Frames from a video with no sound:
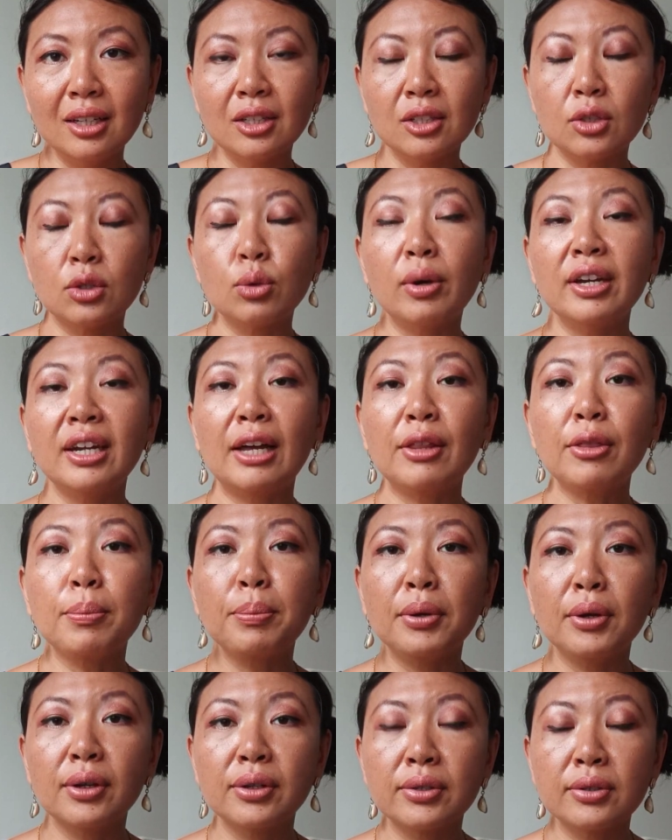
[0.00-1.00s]
to another
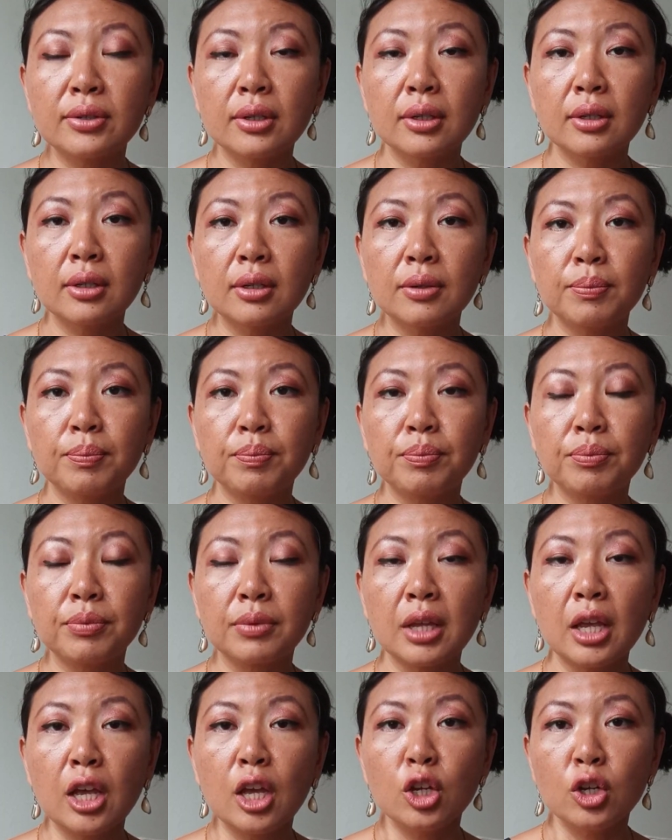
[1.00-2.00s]
person,
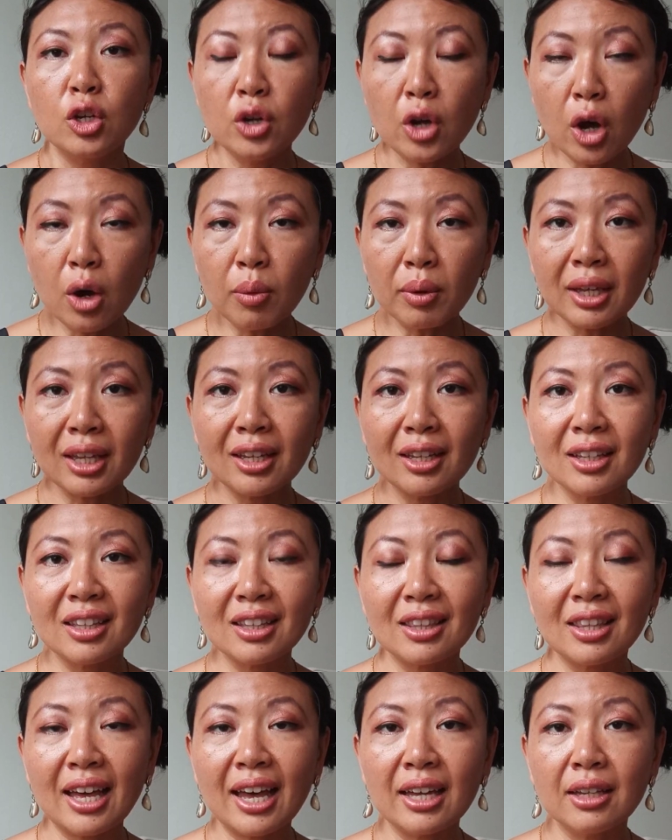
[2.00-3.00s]
knowing
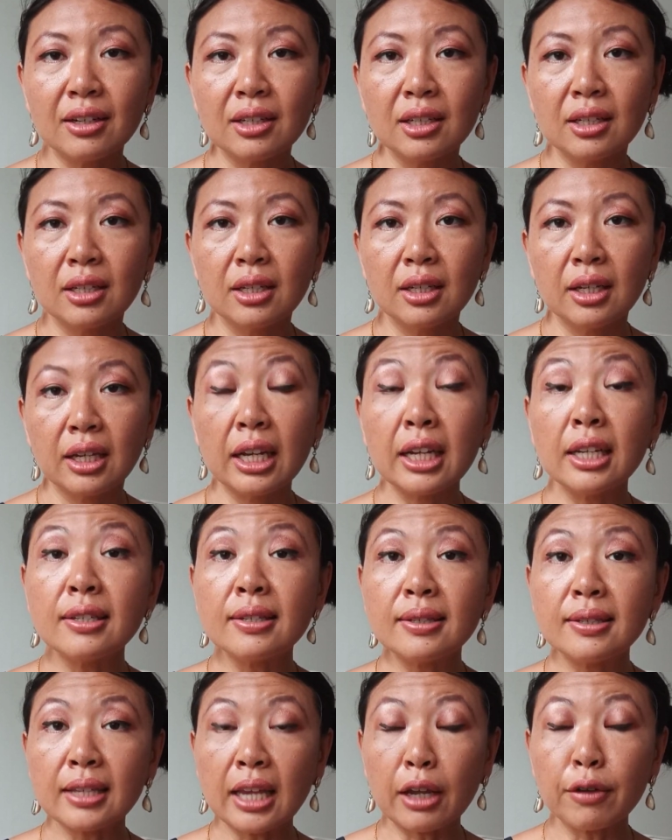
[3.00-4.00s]
that it is
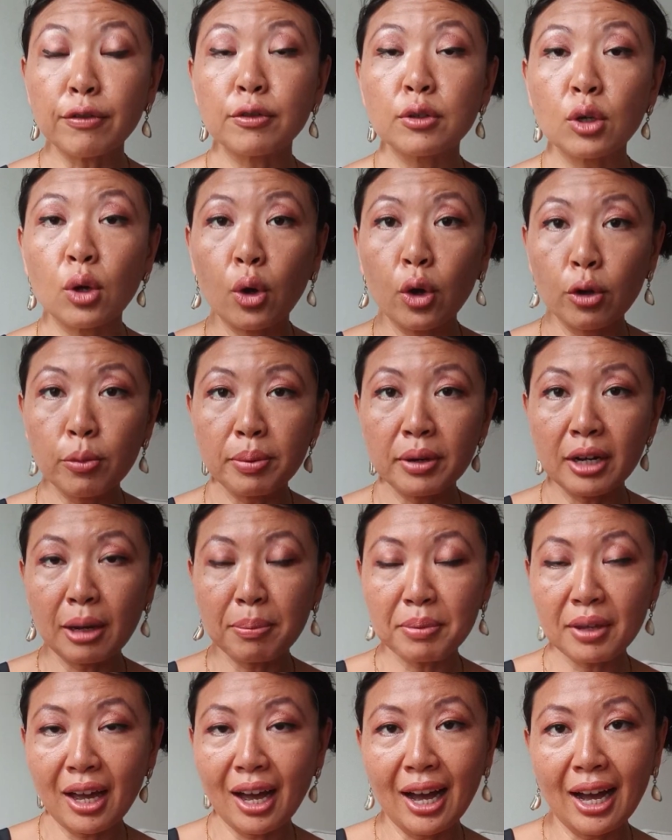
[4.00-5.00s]
safe to open
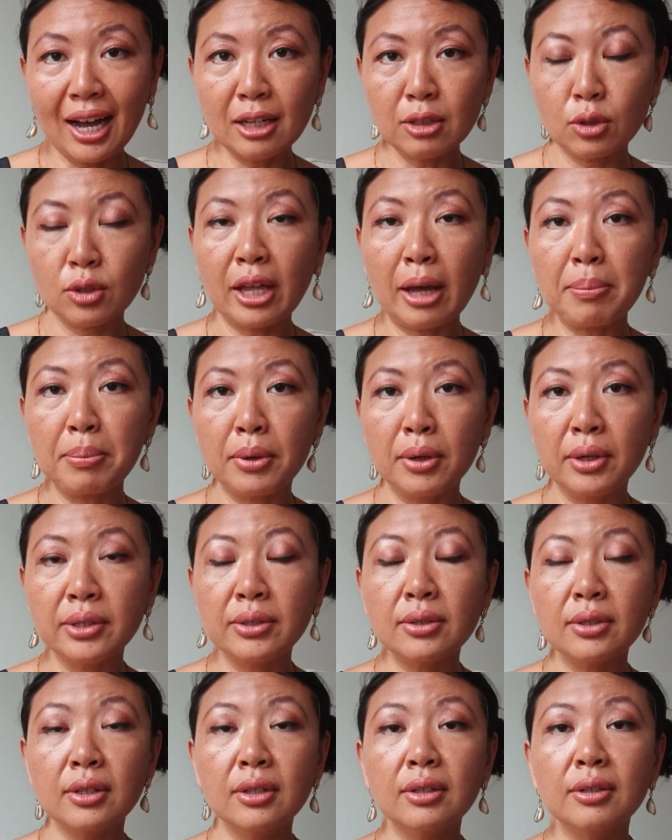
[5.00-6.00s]
up your heart to that
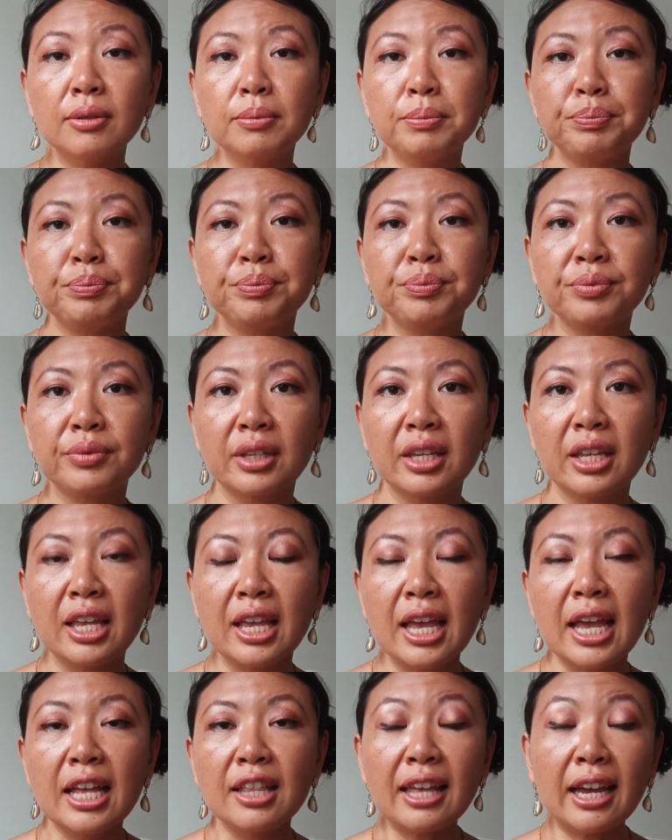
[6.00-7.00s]
person,
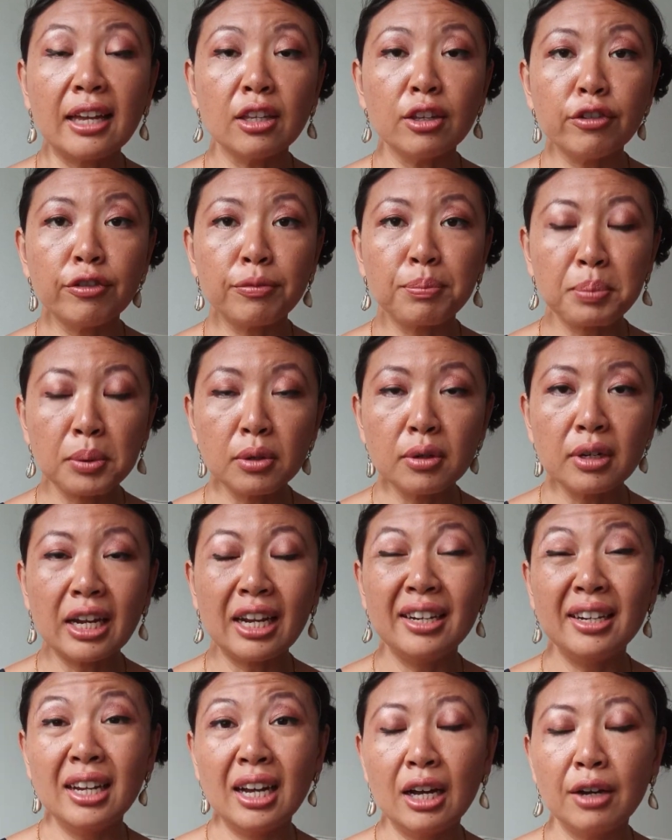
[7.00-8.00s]
that you've built
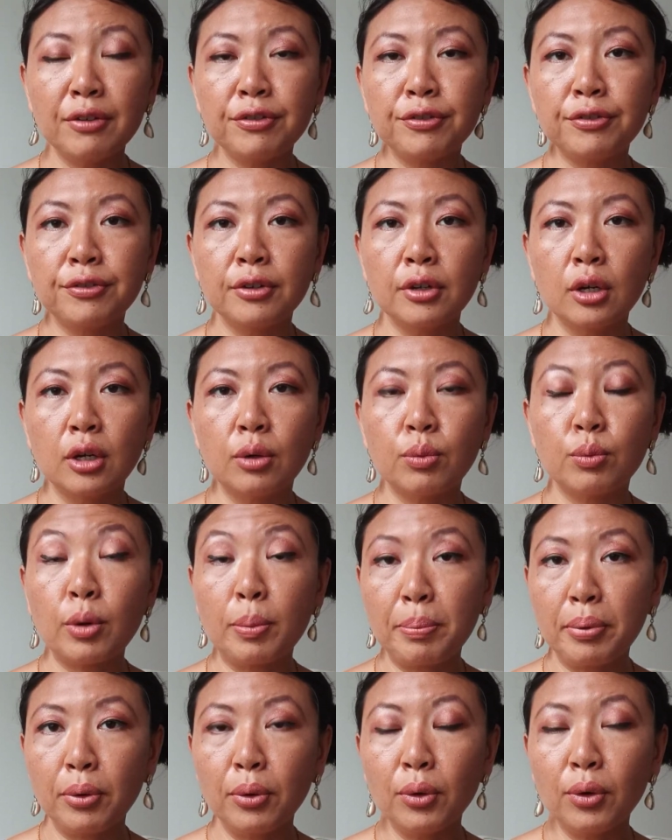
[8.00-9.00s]
enough
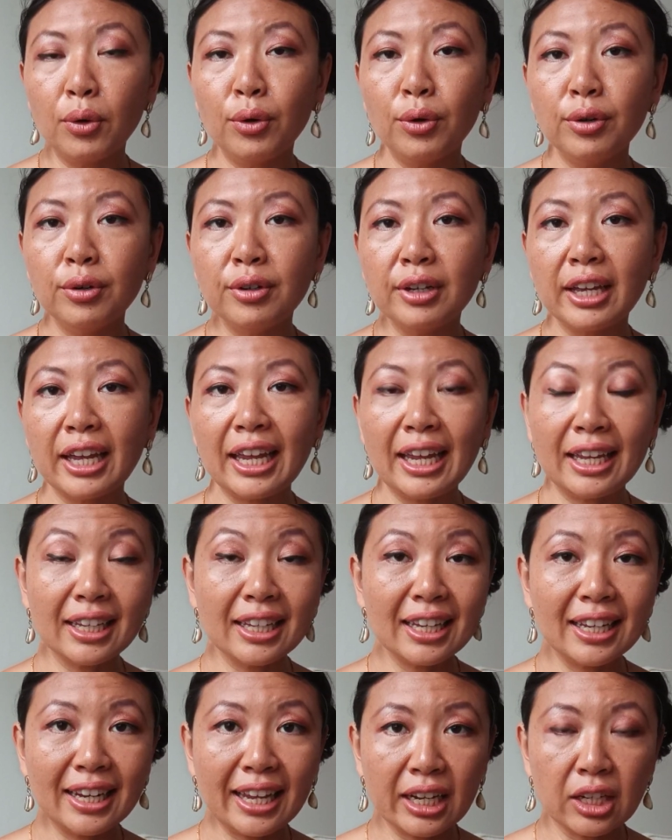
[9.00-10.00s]
rapport and
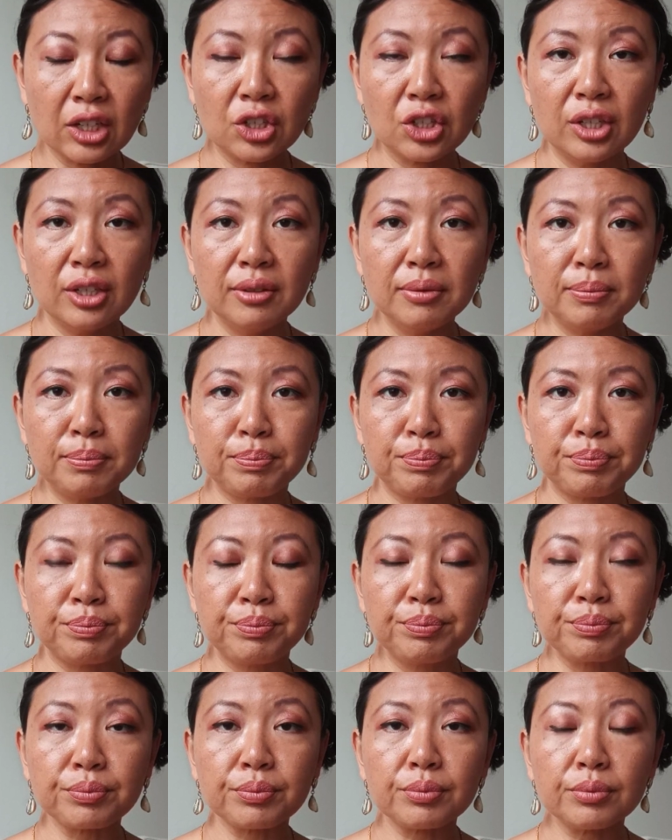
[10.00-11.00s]
connection
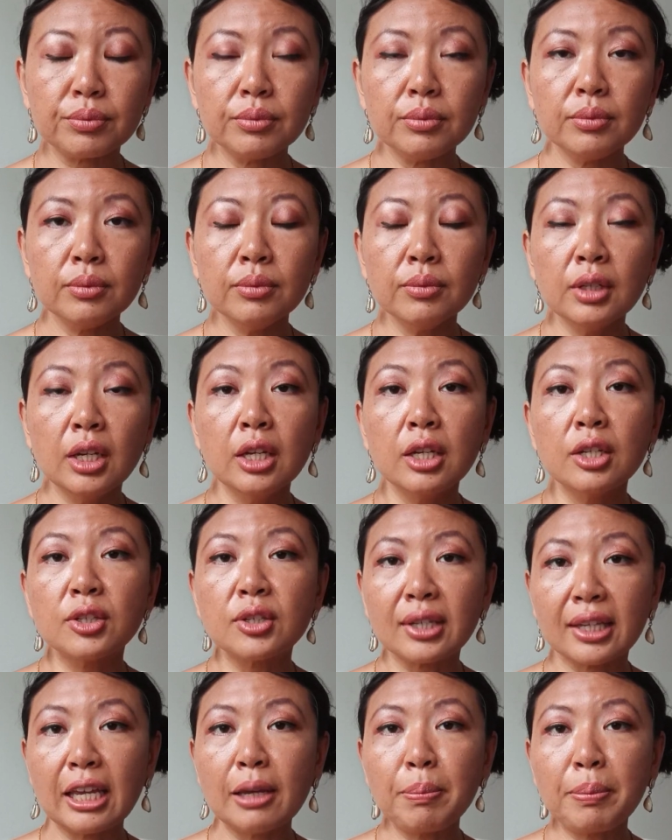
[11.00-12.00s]
to
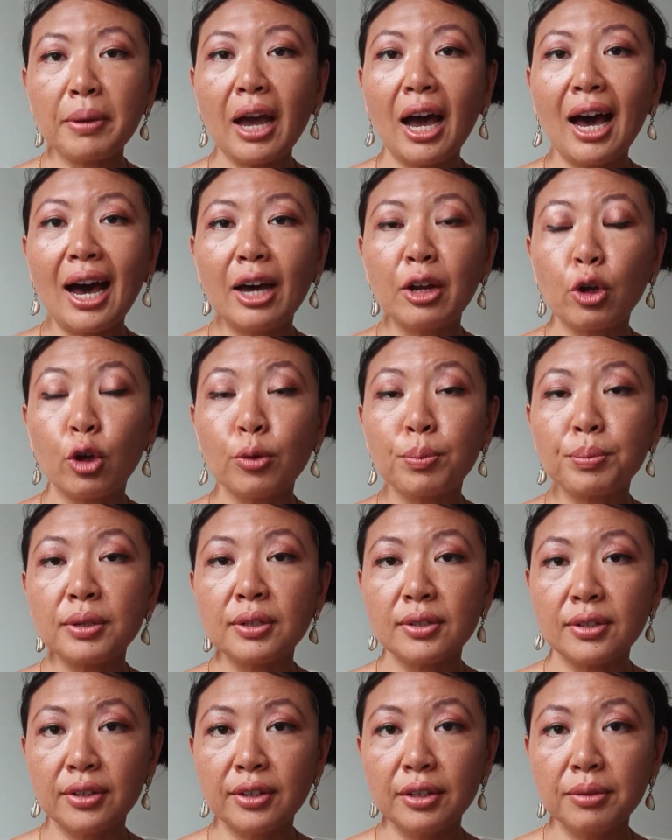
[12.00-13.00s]
keep your heart open
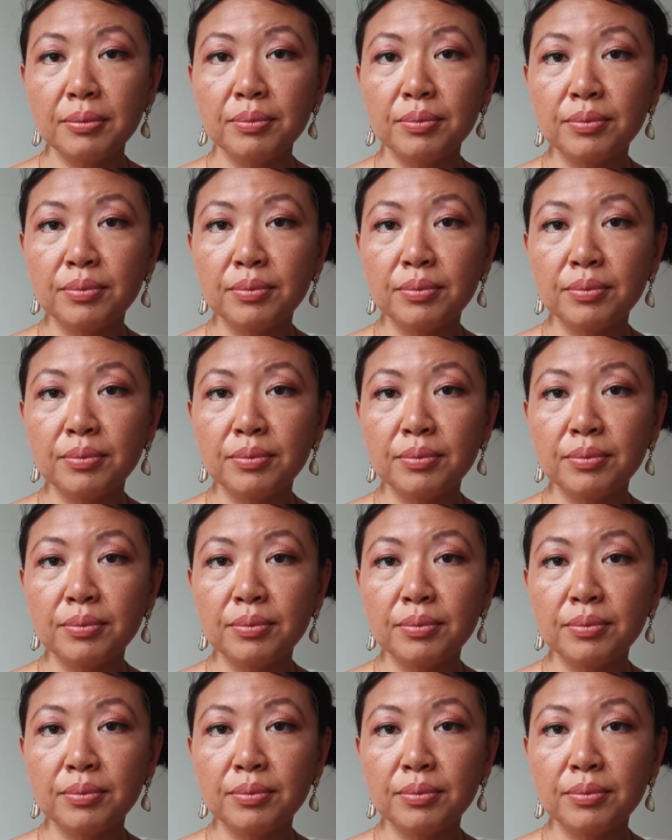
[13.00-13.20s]
to them